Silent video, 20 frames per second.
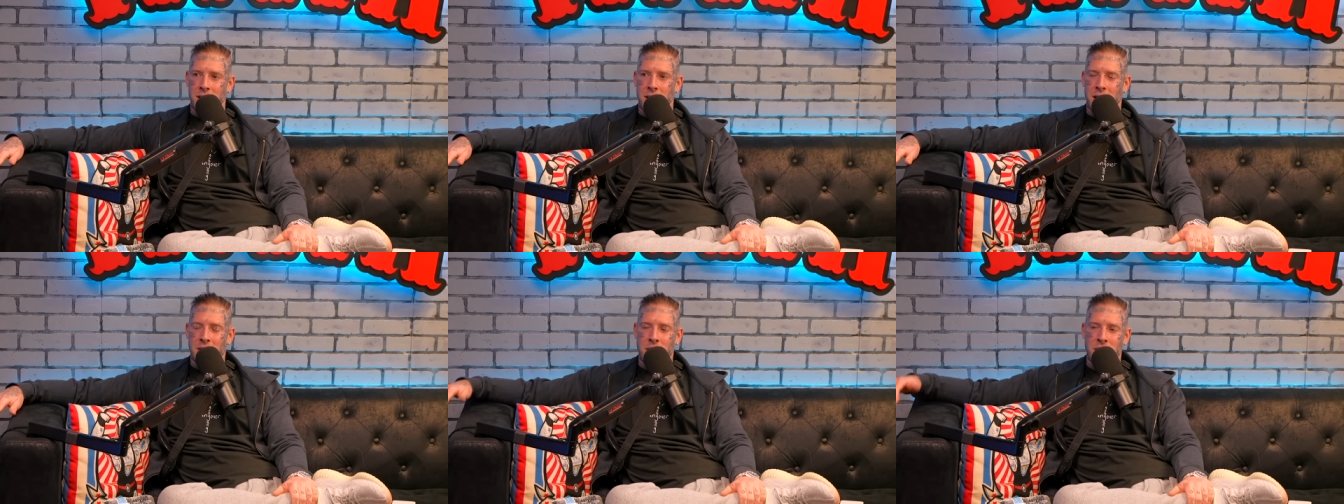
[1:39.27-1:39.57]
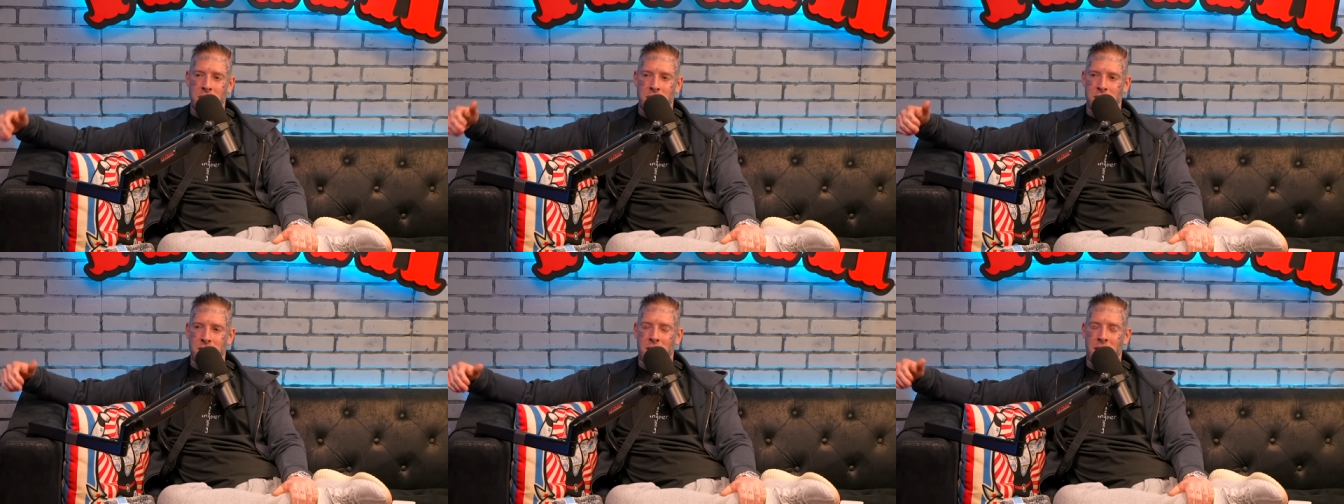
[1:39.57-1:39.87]
And
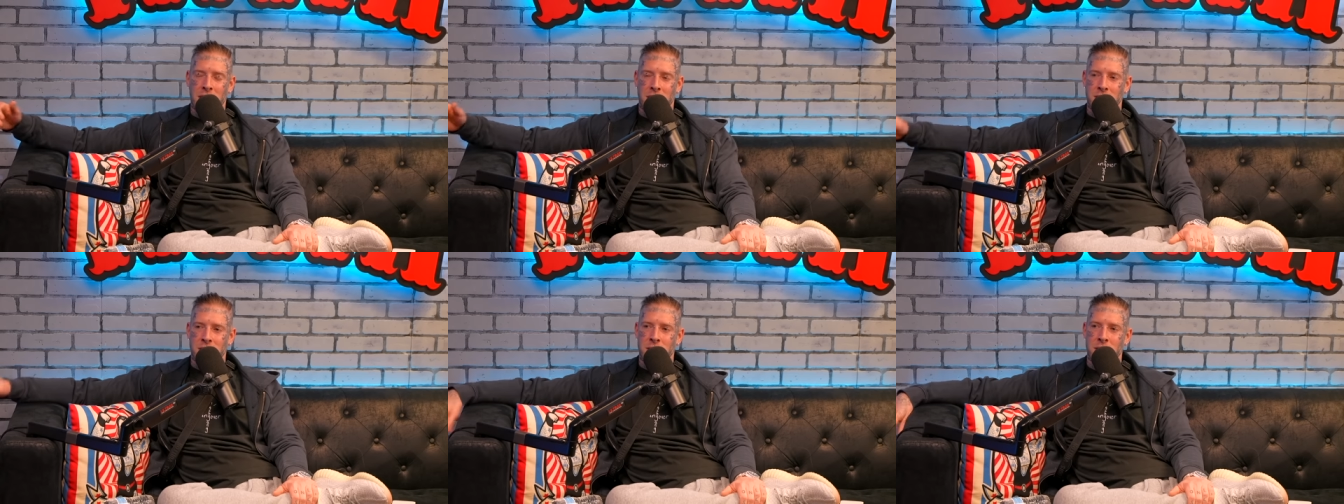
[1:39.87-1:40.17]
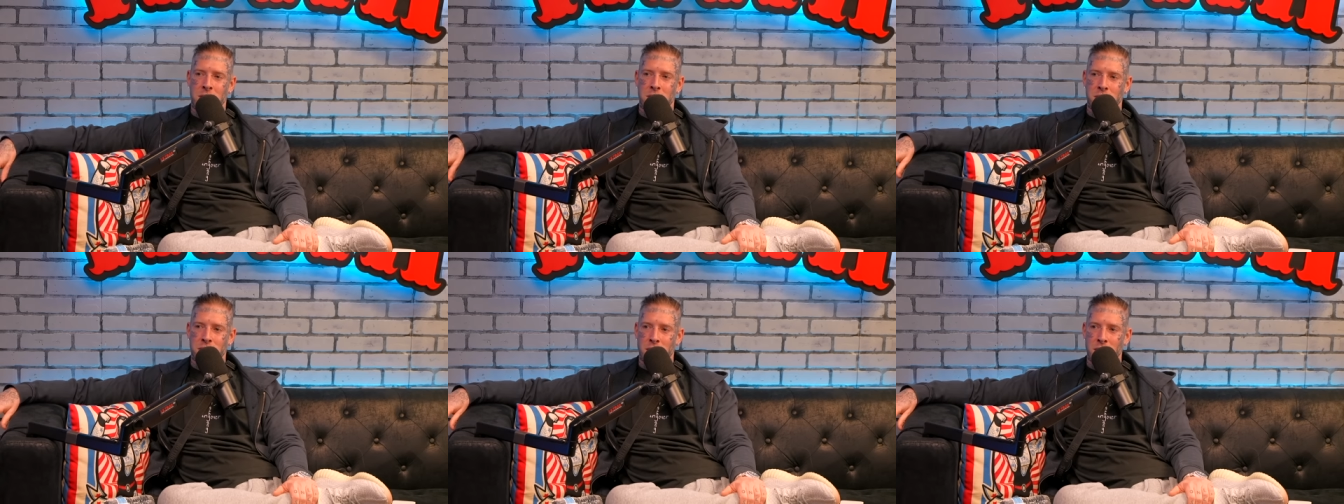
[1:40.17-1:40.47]
then the second the
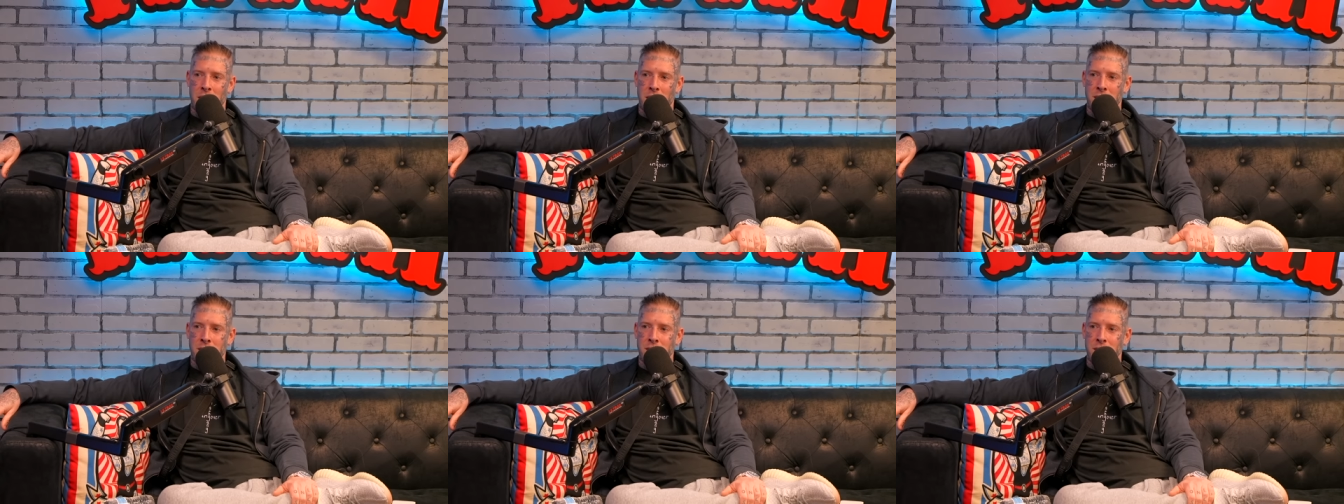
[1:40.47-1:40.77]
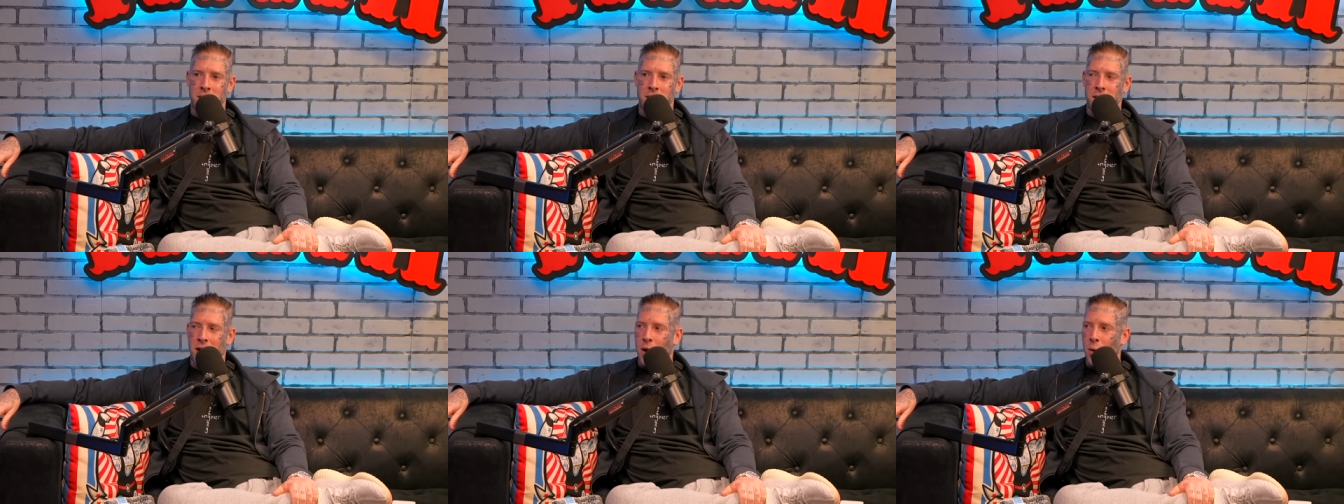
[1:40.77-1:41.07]
interview
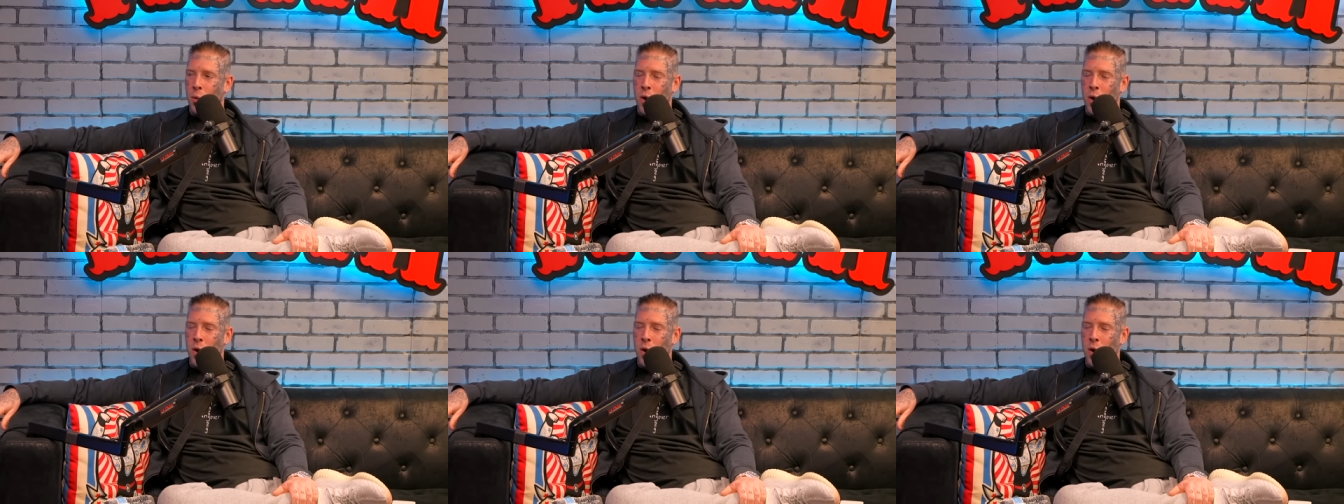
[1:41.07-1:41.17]
ended, I